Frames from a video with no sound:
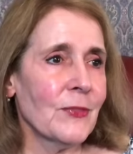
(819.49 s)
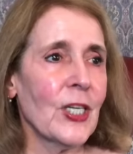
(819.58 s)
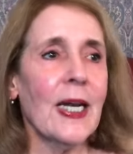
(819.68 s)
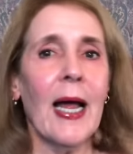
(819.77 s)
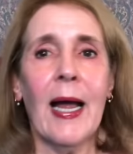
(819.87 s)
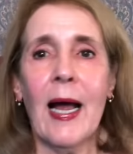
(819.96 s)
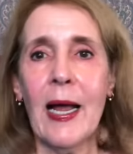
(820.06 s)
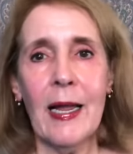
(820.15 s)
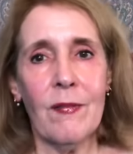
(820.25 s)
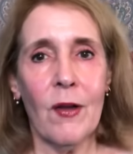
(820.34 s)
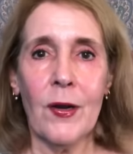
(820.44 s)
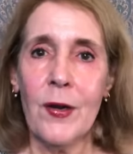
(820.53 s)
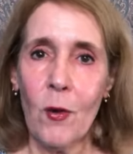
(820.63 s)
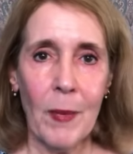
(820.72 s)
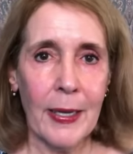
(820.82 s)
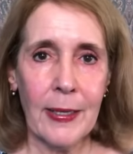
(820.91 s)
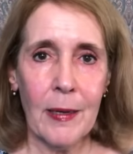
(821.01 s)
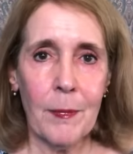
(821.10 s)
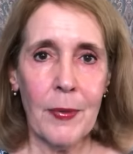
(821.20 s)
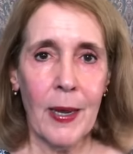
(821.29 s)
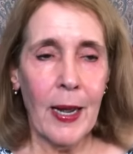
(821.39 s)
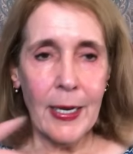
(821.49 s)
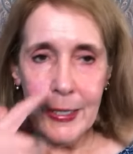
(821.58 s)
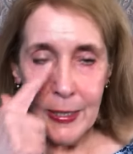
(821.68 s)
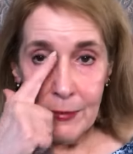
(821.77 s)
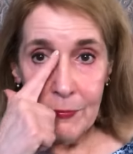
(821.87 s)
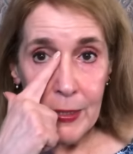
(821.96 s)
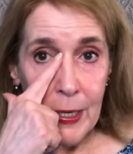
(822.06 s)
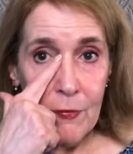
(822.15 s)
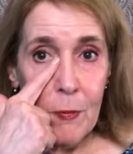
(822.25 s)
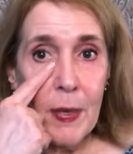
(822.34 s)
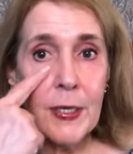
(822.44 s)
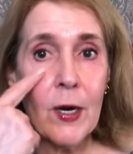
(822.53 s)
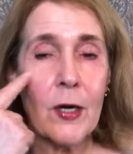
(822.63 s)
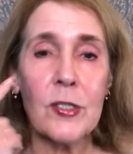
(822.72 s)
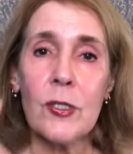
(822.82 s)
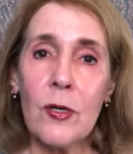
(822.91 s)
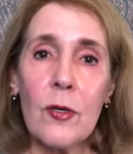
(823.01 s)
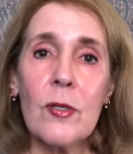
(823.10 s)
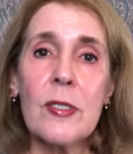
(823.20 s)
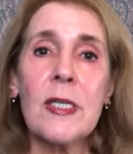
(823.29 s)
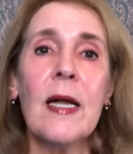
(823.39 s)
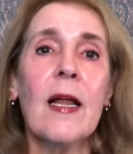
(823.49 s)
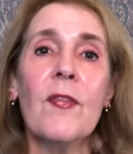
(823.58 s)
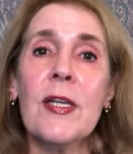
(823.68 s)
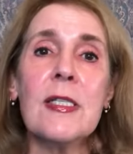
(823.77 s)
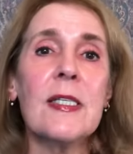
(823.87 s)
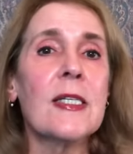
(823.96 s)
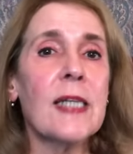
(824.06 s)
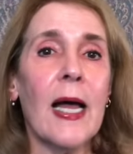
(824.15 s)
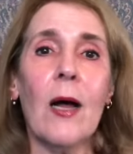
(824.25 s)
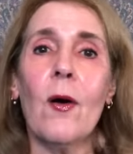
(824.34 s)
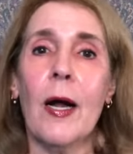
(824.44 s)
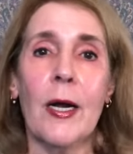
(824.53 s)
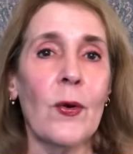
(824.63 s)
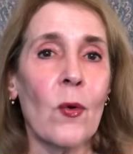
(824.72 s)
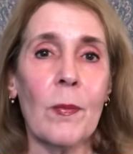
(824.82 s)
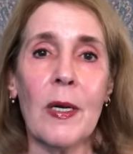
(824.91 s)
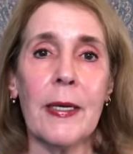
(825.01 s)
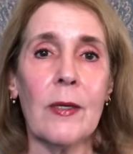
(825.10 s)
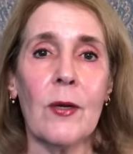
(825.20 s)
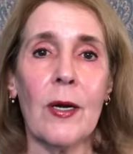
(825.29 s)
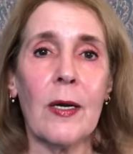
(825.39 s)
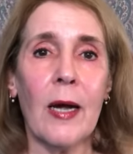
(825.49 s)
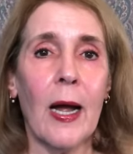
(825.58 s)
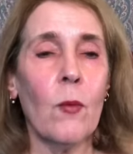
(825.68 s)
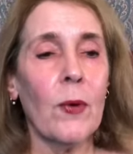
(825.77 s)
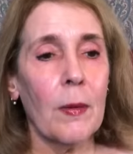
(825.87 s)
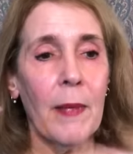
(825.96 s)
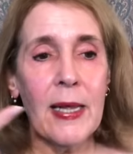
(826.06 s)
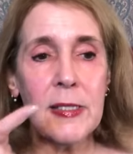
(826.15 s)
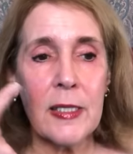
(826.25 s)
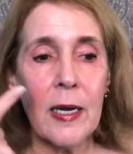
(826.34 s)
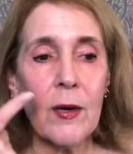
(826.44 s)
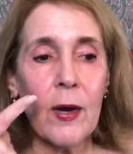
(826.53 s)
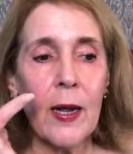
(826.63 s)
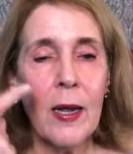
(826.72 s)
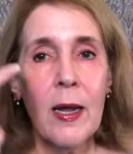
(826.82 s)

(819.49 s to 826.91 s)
Today I have on no makeup. I didn't even cover my dark circles. This is how I normally look. I wear mascara.